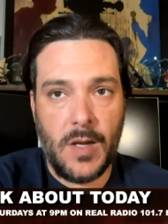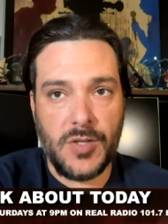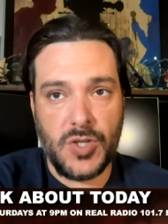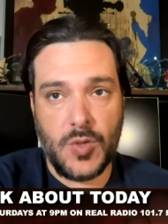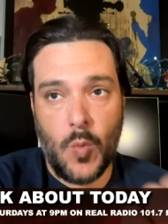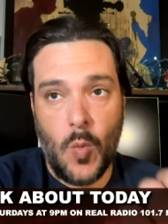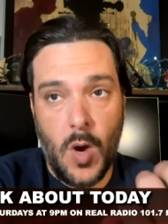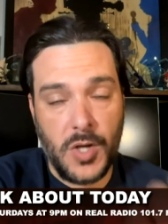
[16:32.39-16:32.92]

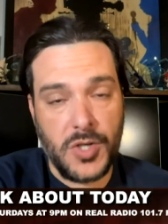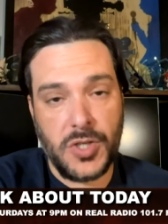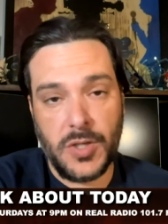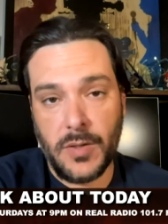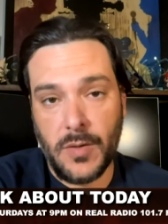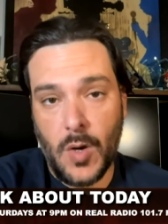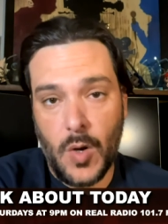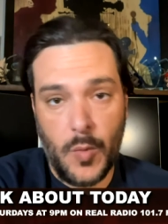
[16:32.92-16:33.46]
Just
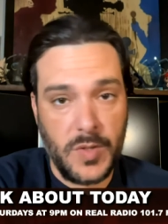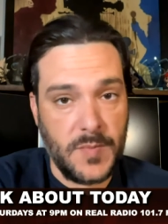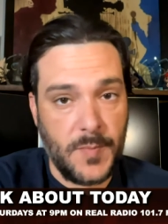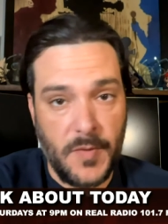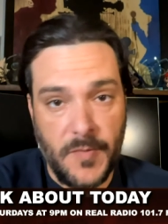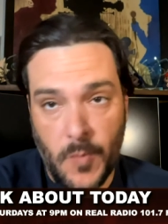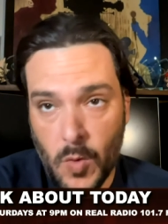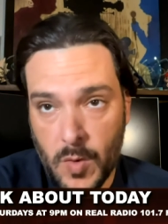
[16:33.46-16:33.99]
watching Owen's
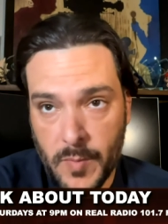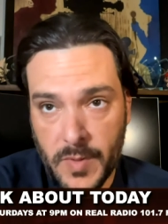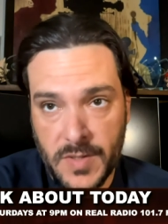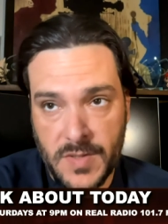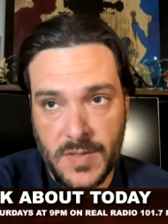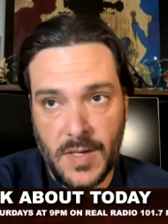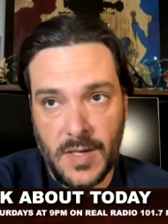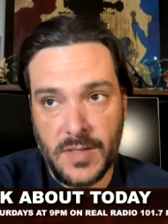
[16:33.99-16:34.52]

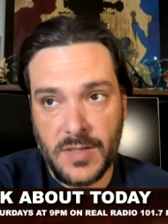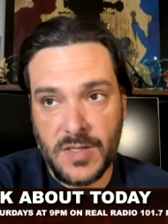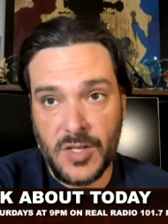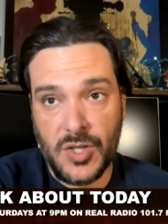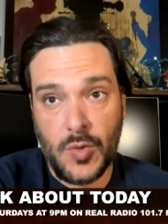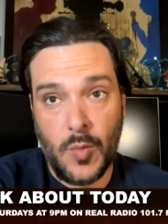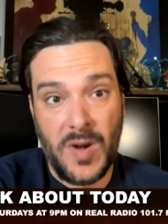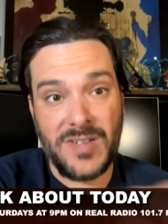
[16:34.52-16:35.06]
performance in
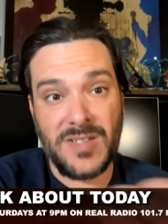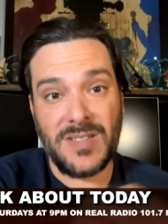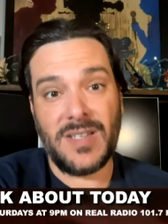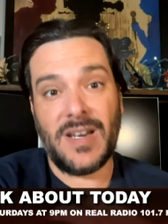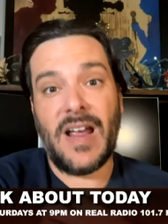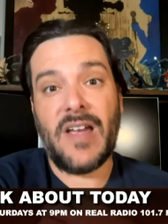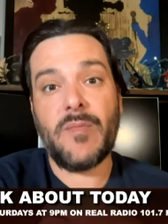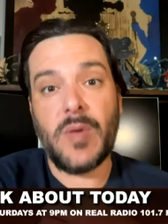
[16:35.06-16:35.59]
situations
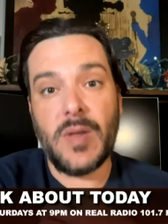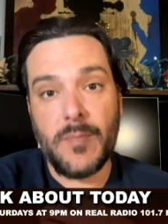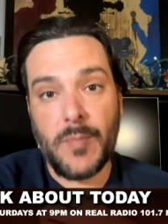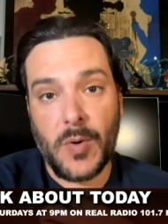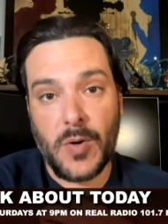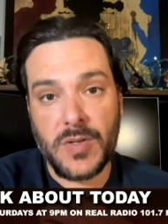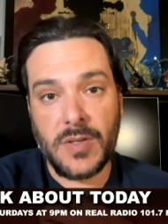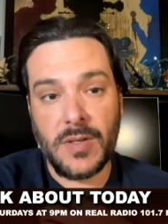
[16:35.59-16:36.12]
that I've been
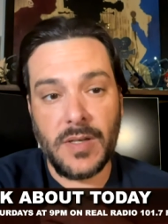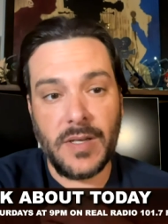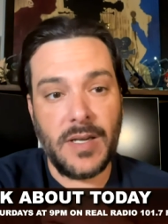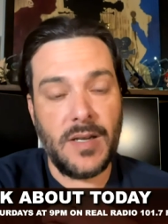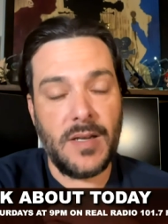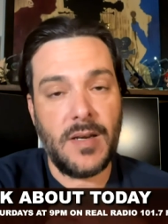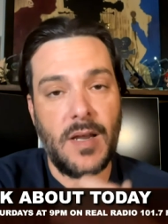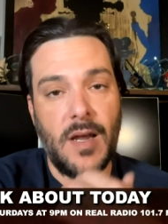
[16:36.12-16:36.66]

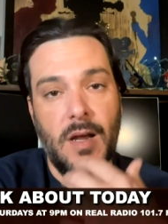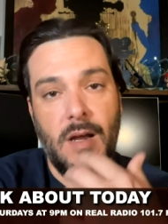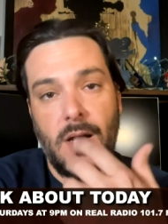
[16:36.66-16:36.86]
personally in